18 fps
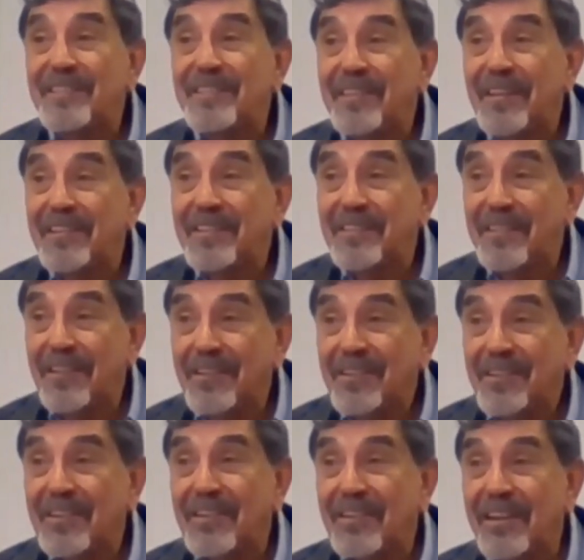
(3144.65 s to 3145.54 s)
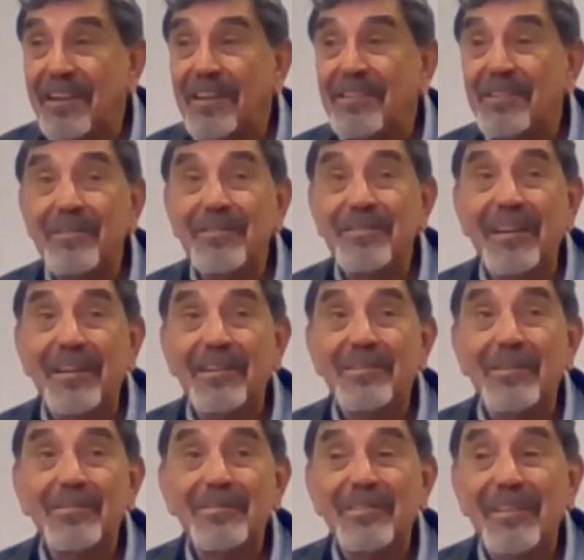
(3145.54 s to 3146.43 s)
sector, creative
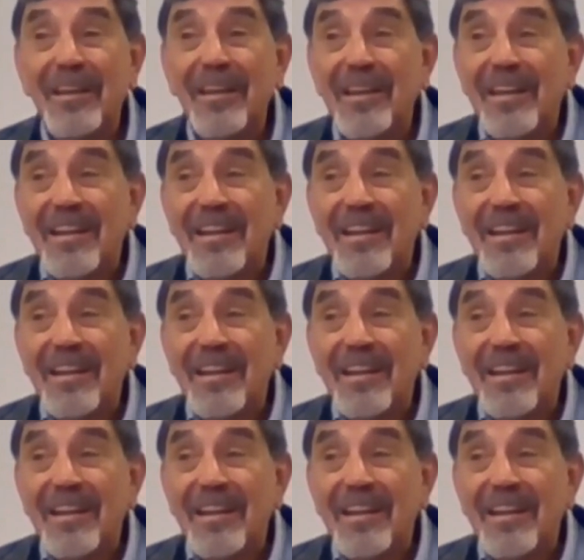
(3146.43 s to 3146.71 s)
sectors,